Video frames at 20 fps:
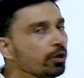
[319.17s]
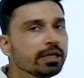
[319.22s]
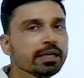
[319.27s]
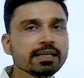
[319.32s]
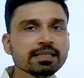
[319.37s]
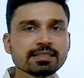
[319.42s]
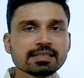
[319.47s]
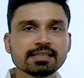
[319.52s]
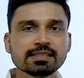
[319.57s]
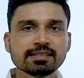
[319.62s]

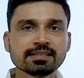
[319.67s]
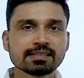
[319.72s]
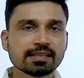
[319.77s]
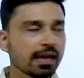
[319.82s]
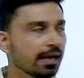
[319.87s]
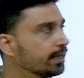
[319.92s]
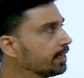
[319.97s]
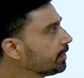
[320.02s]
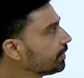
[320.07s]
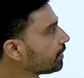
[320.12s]
degrees Celsius
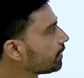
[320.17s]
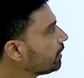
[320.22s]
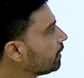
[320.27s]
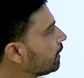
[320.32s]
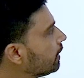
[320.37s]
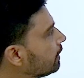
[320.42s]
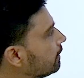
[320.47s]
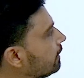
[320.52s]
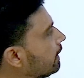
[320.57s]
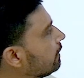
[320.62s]
higher
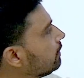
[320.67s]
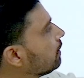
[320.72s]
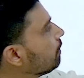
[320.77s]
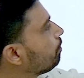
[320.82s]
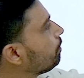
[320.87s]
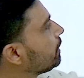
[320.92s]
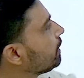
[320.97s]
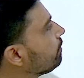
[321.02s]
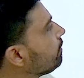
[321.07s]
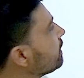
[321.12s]
than the
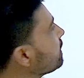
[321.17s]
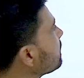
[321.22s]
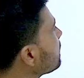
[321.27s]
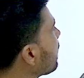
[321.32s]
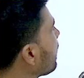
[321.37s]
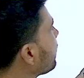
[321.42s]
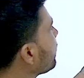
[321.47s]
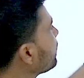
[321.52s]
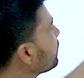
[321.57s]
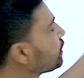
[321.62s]
previous
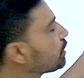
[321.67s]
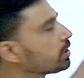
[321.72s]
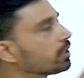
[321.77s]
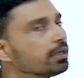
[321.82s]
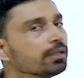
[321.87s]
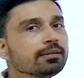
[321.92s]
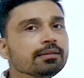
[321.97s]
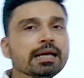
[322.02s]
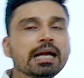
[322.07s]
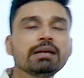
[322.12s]
highest
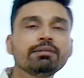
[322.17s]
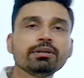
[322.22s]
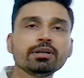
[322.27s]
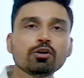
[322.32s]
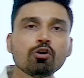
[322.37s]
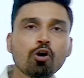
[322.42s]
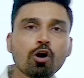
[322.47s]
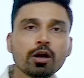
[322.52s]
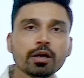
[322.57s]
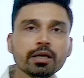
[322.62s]
that
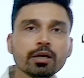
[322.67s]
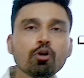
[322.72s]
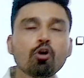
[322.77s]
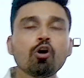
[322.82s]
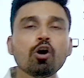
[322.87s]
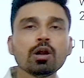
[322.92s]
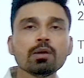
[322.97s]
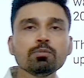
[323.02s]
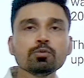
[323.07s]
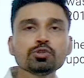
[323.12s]
recorded
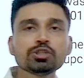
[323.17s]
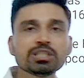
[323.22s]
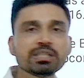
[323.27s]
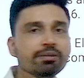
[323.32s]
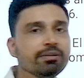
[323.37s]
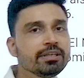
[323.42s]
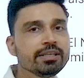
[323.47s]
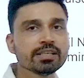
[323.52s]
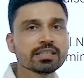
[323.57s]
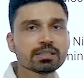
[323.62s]
almost
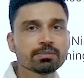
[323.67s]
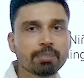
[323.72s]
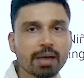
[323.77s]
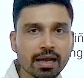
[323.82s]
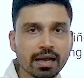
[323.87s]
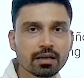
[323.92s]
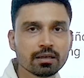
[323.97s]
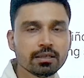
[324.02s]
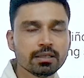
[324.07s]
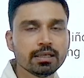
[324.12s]
7 years
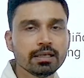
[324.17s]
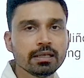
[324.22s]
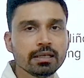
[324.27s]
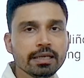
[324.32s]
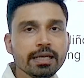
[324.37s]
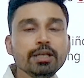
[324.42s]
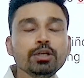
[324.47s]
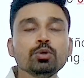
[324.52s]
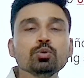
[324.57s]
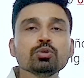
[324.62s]
back
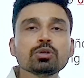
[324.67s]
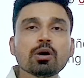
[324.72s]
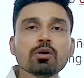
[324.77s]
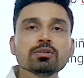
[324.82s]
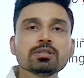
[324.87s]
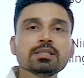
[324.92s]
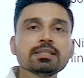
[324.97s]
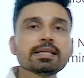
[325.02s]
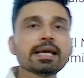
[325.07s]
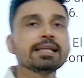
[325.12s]
in
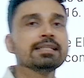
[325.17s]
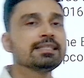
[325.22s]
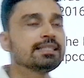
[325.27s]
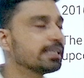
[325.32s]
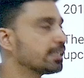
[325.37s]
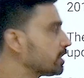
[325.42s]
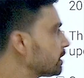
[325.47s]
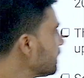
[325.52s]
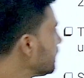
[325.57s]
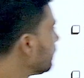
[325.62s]

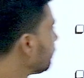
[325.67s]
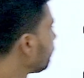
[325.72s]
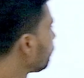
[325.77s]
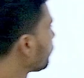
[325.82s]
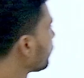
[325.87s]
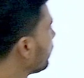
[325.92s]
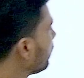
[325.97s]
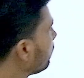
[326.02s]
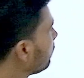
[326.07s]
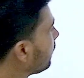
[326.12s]
2016.
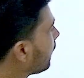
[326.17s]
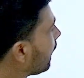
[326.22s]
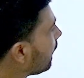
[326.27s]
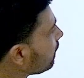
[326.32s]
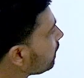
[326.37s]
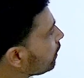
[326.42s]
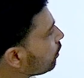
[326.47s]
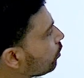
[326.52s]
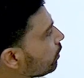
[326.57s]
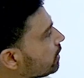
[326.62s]
The El
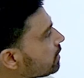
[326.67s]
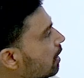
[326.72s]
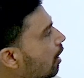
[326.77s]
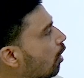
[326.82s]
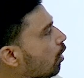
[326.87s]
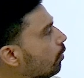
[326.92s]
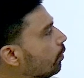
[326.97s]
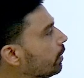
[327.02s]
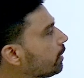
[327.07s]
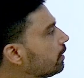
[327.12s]
Nino is
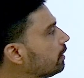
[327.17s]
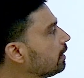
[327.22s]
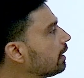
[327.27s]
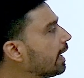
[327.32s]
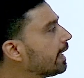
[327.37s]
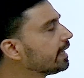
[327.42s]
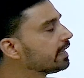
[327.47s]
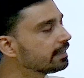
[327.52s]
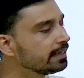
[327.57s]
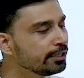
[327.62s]
however
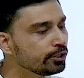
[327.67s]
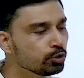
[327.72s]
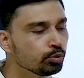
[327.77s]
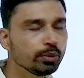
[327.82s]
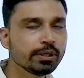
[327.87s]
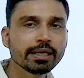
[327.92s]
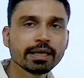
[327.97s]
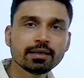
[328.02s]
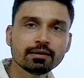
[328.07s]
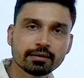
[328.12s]
likely to
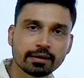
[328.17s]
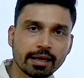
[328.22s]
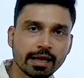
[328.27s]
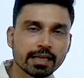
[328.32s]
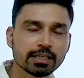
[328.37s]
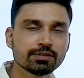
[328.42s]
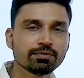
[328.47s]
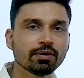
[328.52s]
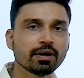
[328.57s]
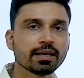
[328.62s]
weaken
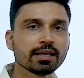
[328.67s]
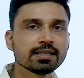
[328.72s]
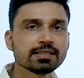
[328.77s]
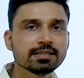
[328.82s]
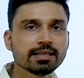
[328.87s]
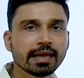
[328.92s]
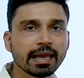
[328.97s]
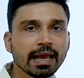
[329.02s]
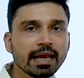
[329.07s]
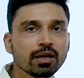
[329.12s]
as far as
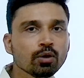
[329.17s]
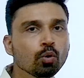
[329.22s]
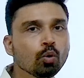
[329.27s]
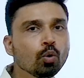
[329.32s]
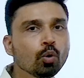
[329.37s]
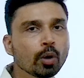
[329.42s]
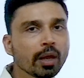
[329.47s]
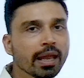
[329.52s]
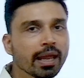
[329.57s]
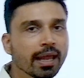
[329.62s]
the
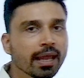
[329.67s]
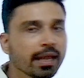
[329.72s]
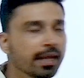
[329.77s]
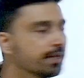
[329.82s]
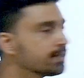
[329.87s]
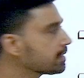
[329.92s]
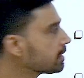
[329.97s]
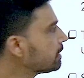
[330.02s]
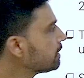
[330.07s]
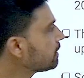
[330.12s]
NOAA
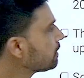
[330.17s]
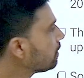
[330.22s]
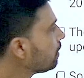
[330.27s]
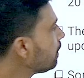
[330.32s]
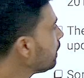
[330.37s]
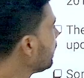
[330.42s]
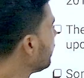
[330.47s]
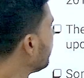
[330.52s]
is concerned